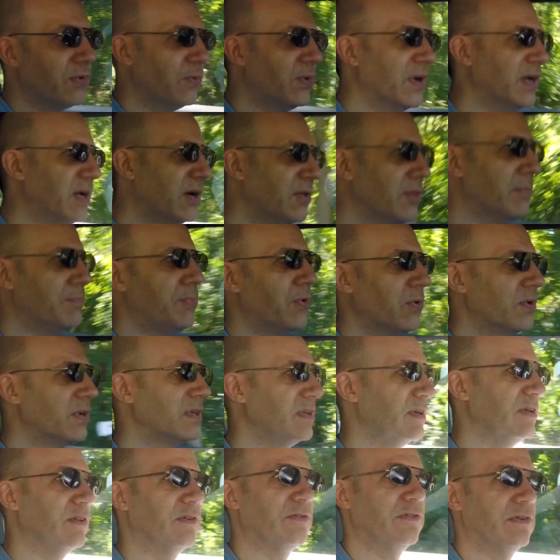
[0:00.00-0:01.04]
the way, all the boring
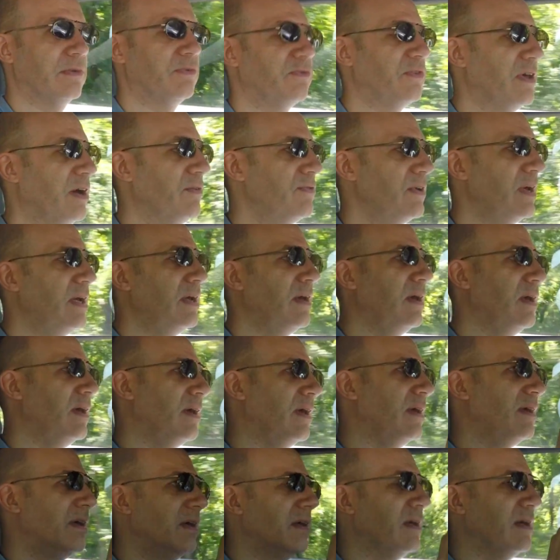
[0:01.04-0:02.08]
dealership stuff.
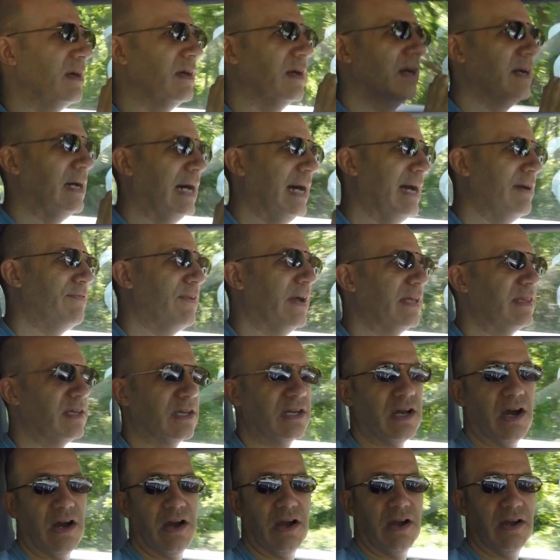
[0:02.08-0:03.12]
I've had the
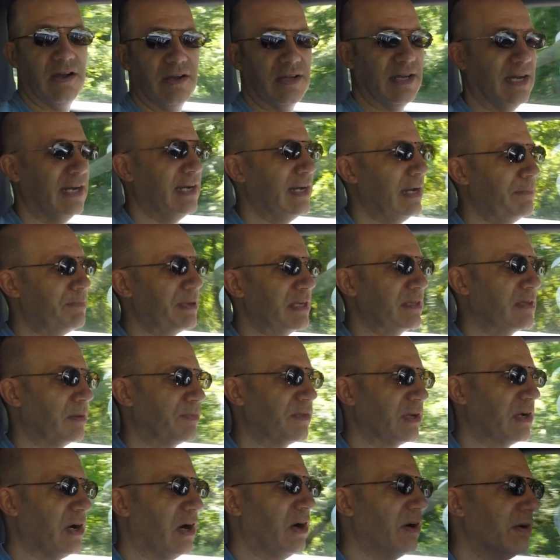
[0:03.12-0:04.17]
car. I picked up
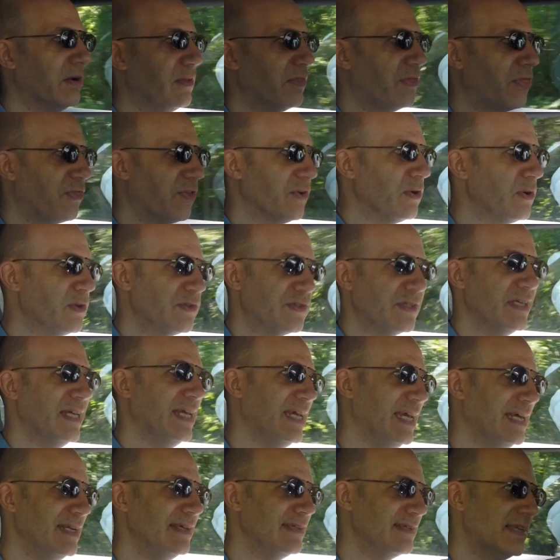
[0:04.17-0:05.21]
the car on
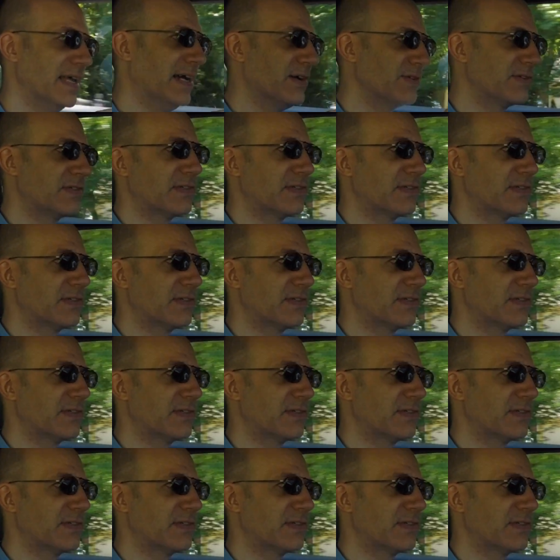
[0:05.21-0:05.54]
Thursday. It is now